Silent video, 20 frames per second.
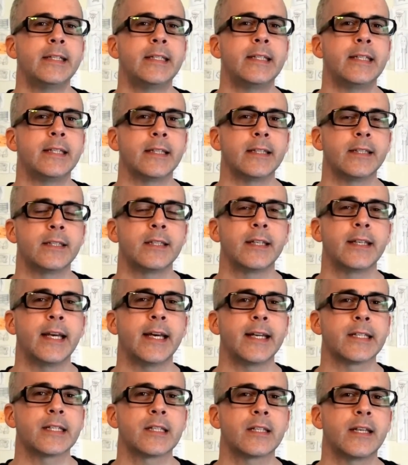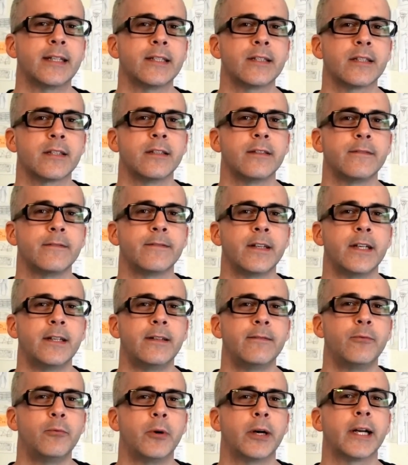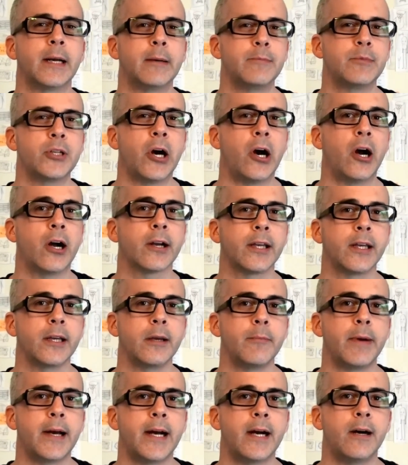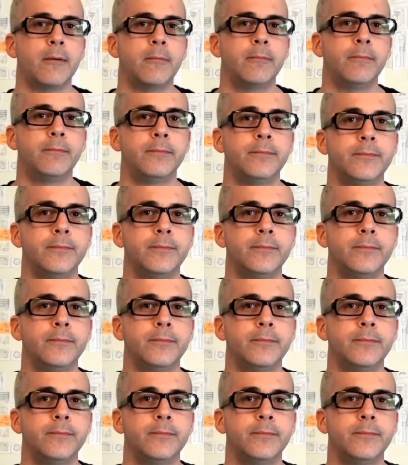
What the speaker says: to get a sense of what I'm talking about.